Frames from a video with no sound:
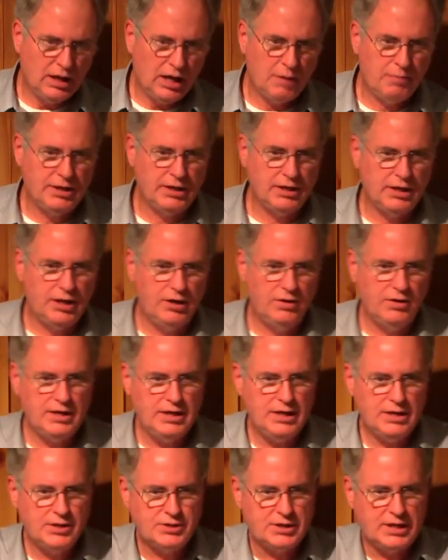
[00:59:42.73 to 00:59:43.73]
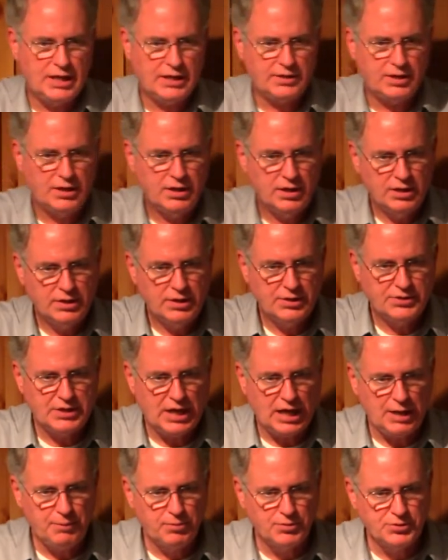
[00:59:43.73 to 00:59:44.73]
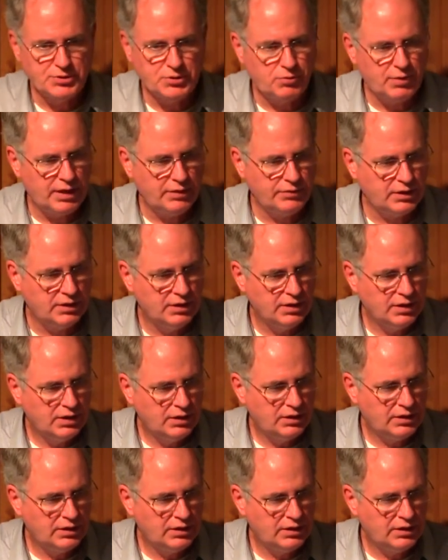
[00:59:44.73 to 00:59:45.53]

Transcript: I mean, here he is. He got the disciples around the,